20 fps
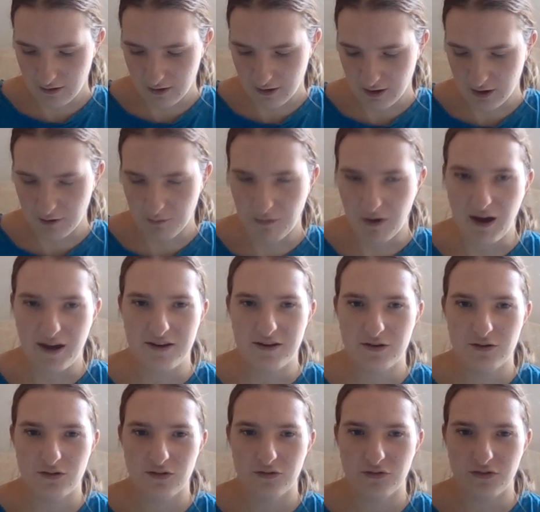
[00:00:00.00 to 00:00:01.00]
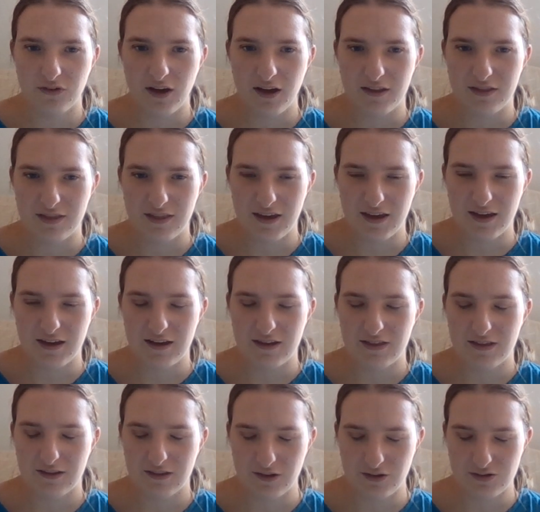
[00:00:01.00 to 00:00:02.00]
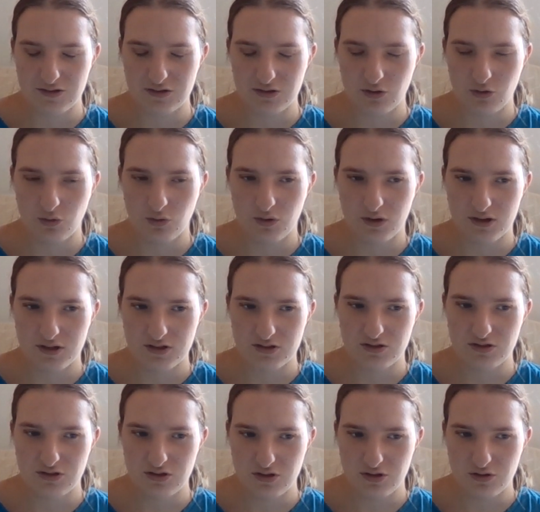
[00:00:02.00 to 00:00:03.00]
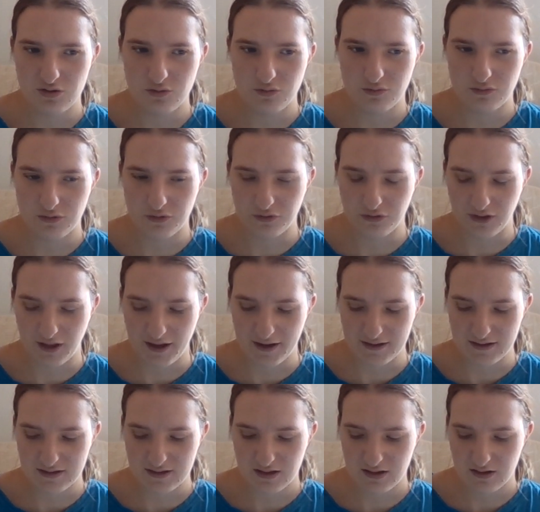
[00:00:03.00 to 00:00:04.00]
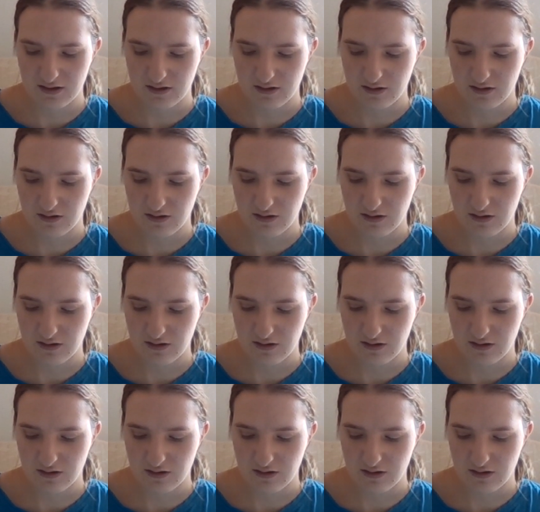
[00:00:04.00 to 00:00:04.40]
Um, I do think that the scores do reflect